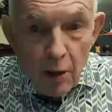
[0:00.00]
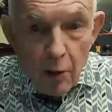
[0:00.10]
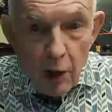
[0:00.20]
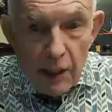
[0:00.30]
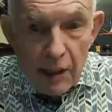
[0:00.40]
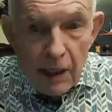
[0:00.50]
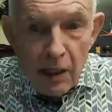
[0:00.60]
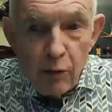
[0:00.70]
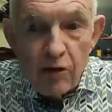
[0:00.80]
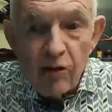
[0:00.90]
right
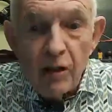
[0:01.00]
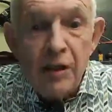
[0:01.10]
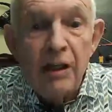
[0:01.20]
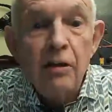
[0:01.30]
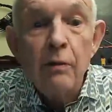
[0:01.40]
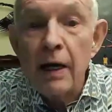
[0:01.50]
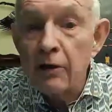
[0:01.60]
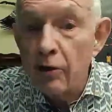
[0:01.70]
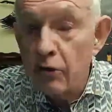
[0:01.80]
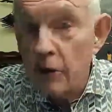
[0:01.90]
now, we still need to
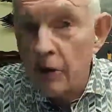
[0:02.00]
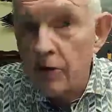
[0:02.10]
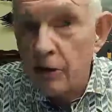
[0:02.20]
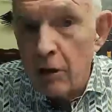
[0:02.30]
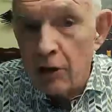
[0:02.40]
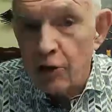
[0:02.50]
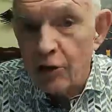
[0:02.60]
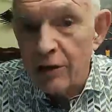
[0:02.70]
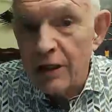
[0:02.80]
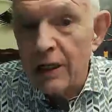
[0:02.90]
exercise
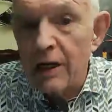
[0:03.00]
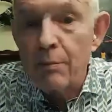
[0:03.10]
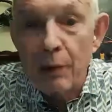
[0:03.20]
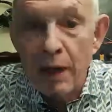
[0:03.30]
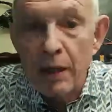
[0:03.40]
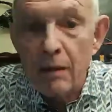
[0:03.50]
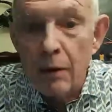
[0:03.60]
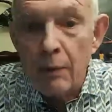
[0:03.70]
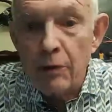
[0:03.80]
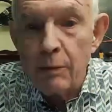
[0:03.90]
caution in our market
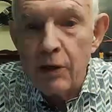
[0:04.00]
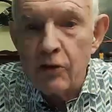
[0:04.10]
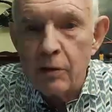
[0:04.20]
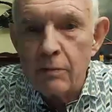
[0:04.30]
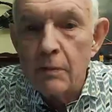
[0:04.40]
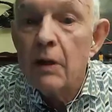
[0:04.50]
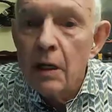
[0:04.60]
optimism,